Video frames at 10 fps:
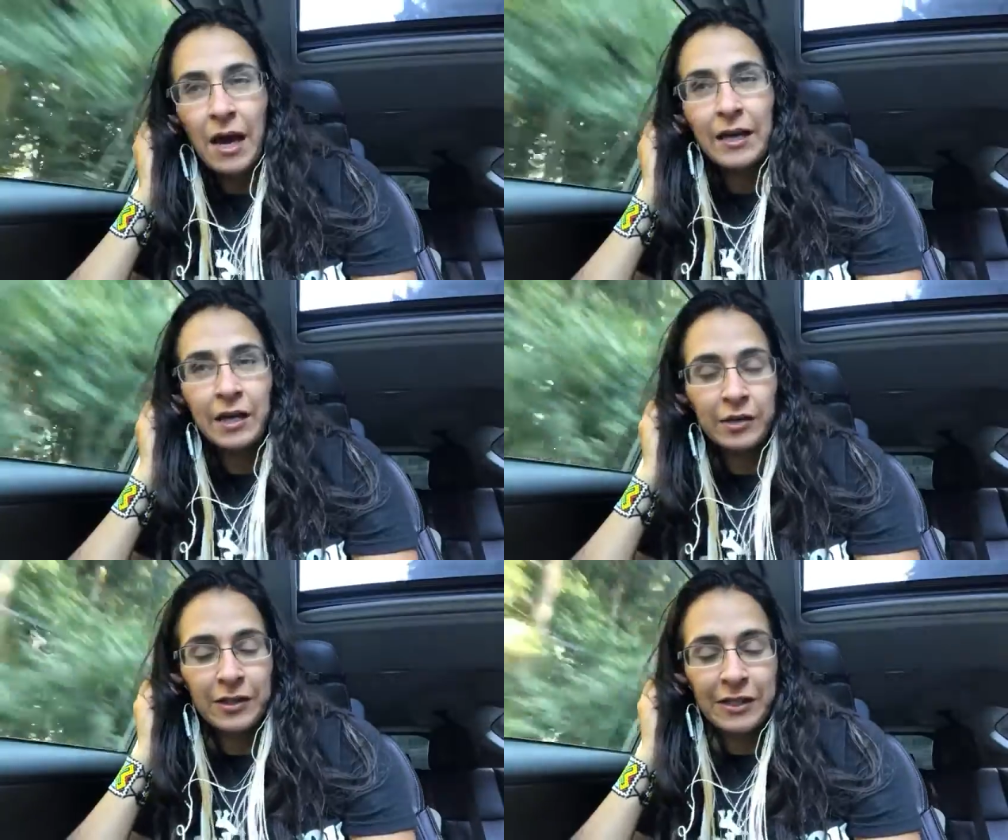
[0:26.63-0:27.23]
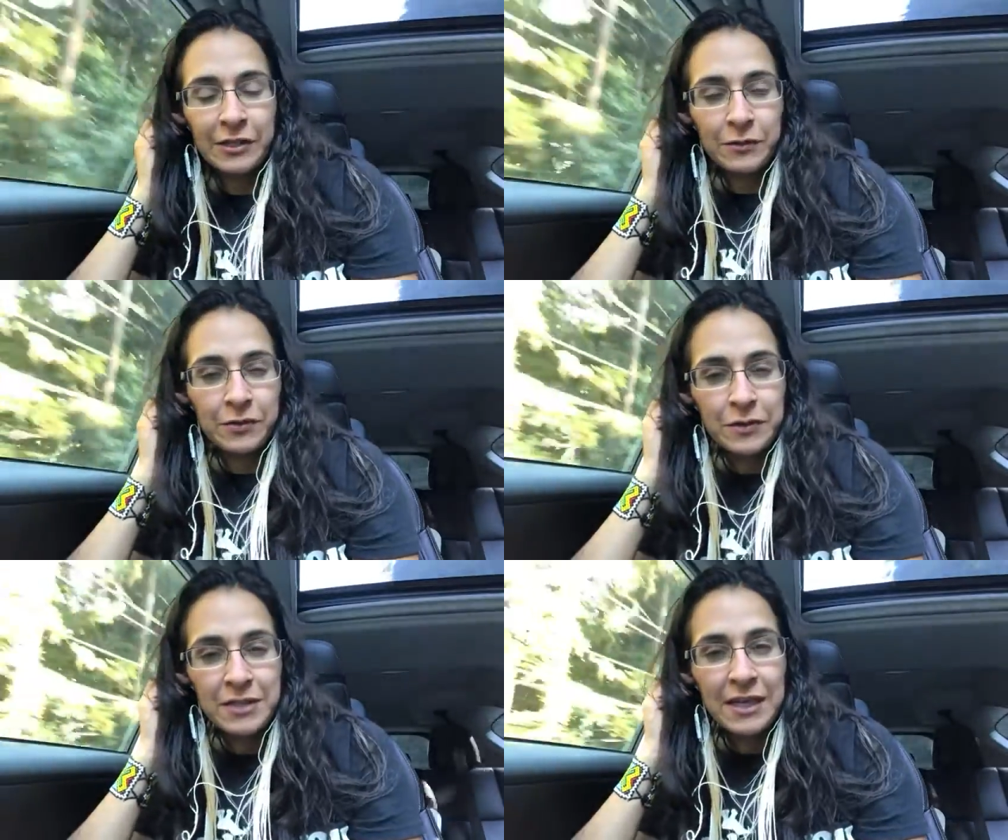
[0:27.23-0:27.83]
I currently
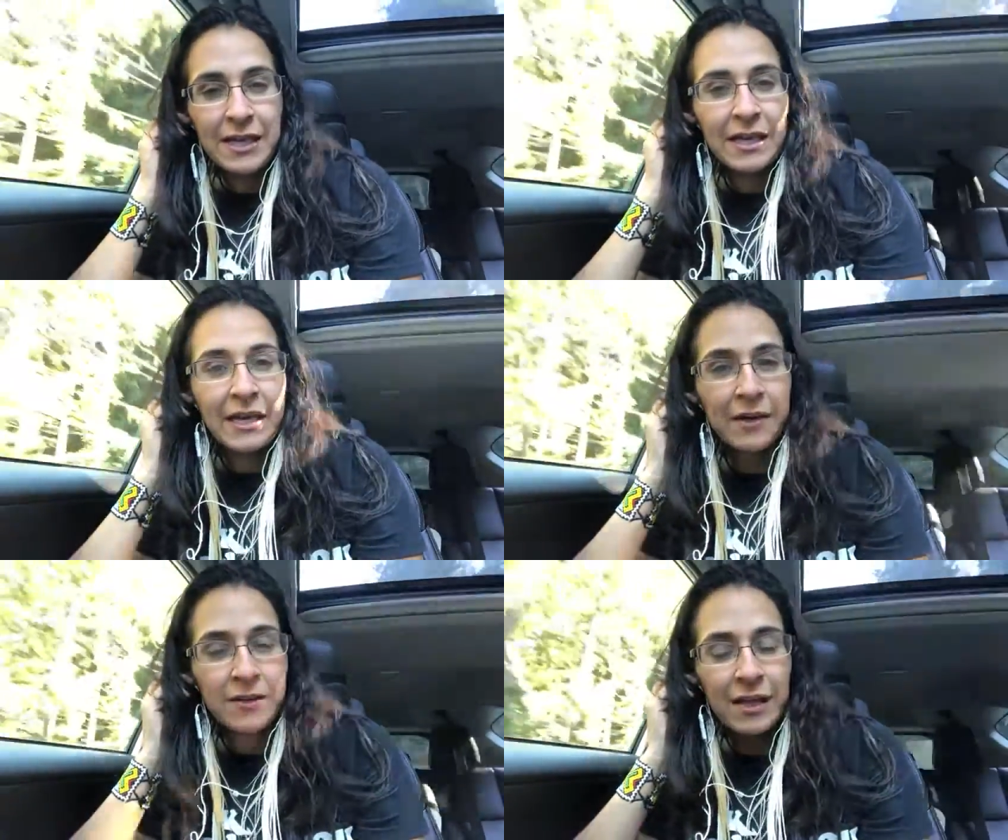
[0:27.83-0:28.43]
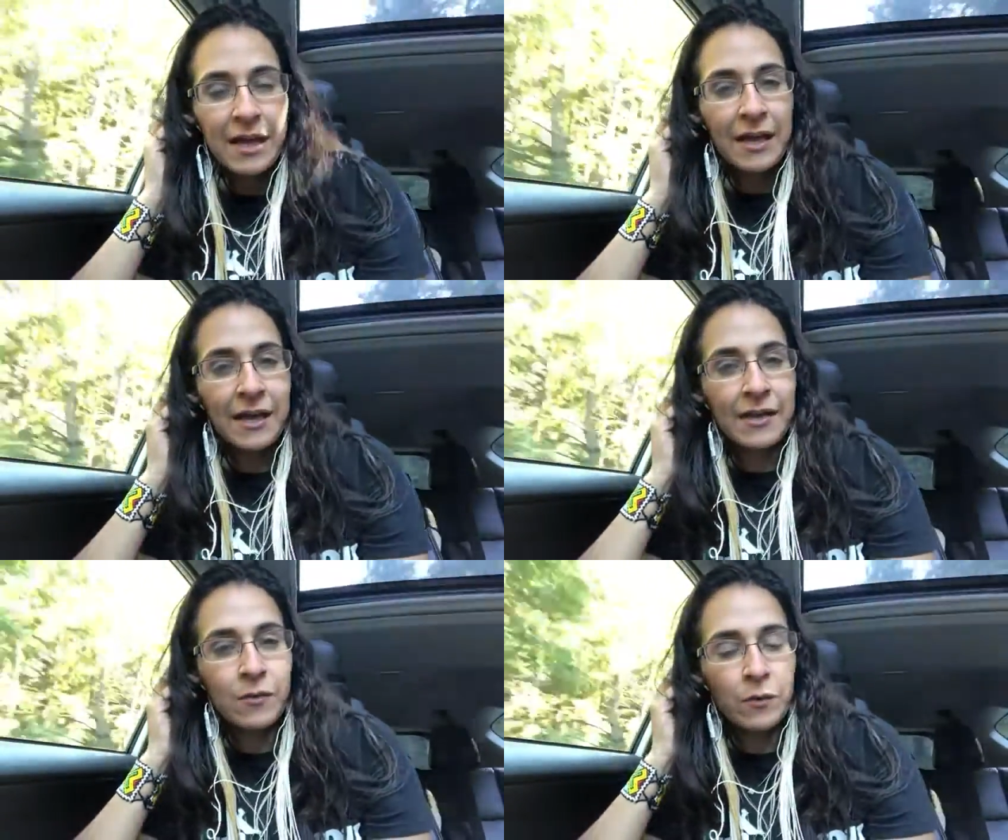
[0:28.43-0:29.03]
use her skincare
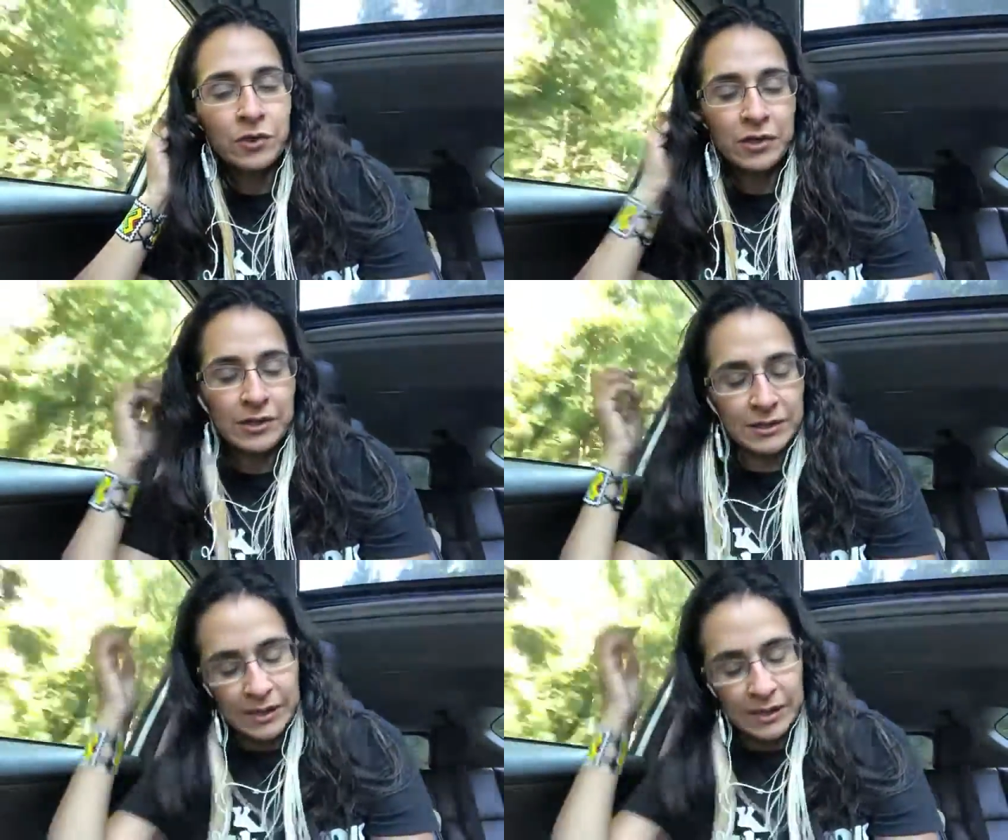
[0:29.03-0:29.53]
line, which is,